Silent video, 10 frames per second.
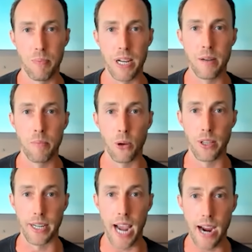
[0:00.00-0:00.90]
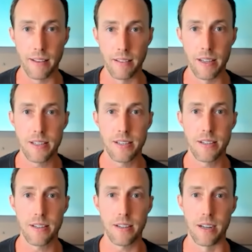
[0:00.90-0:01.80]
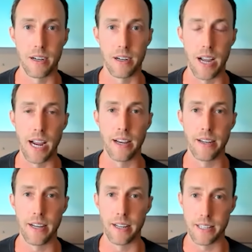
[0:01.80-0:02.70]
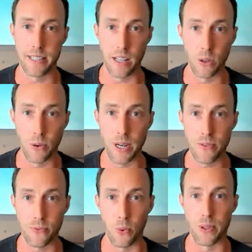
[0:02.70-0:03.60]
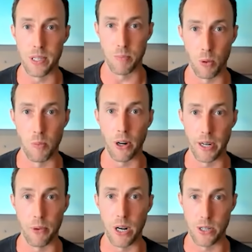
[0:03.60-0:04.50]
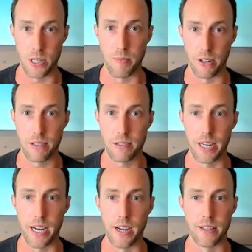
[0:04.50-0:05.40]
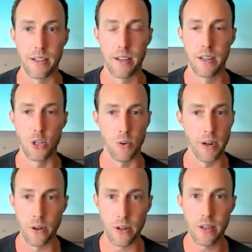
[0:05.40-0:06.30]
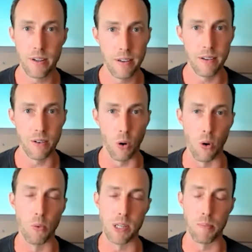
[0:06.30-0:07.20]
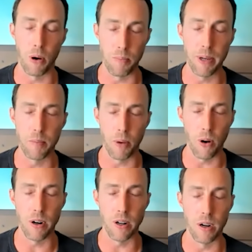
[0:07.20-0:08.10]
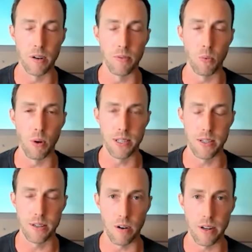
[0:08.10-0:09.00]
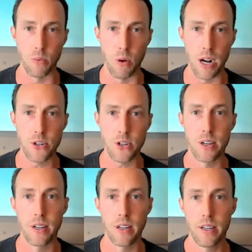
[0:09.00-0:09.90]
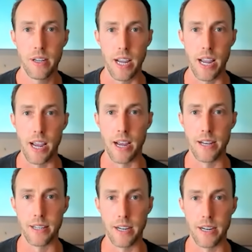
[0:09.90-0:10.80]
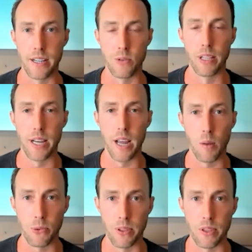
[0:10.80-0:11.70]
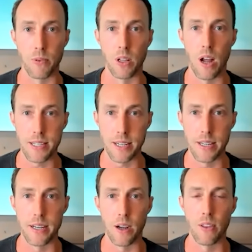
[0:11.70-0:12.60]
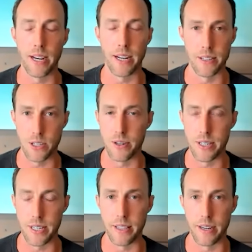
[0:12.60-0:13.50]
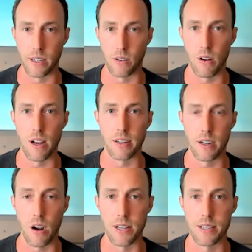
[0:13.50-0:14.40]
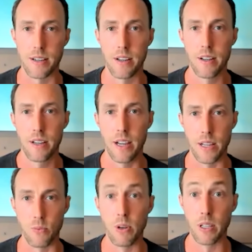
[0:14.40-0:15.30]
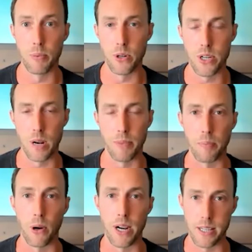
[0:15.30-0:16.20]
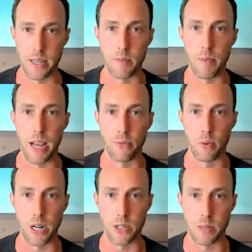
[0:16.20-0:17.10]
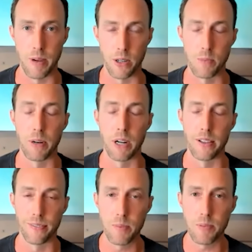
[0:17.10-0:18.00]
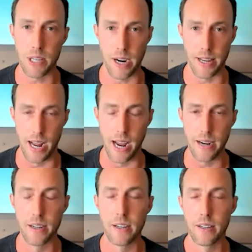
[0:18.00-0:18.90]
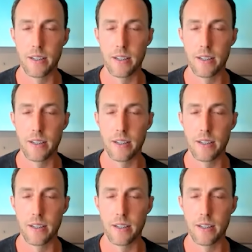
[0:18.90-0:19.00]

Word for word: been both a catalyst and an accelerant for bull market in precious metals. It triggered or was a big part of what started the rush, and it has really helped with the velocity. All that uncertainty that it caused has really pushed up that price and demand for precious metals. But on the flip side of that